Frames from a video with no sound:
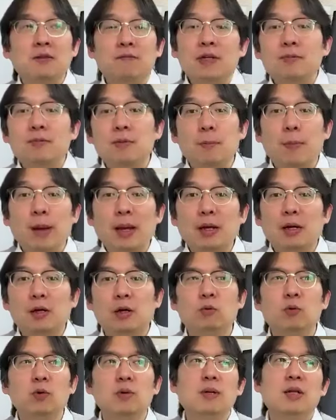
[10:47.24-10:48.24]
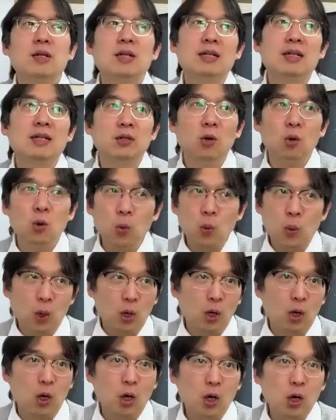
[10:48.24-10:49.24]
investment banker will be
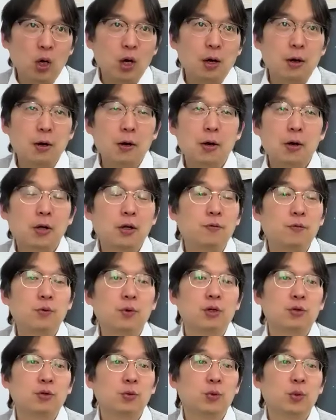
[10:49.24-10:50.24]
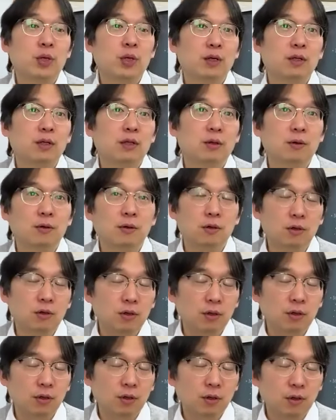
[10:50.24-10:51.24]
lower if you are
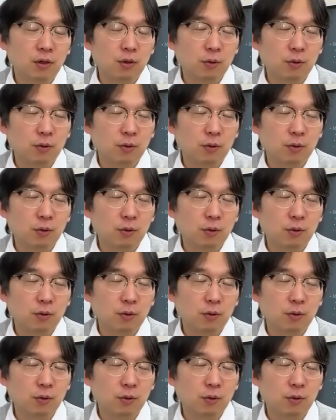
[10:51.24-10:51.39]
doing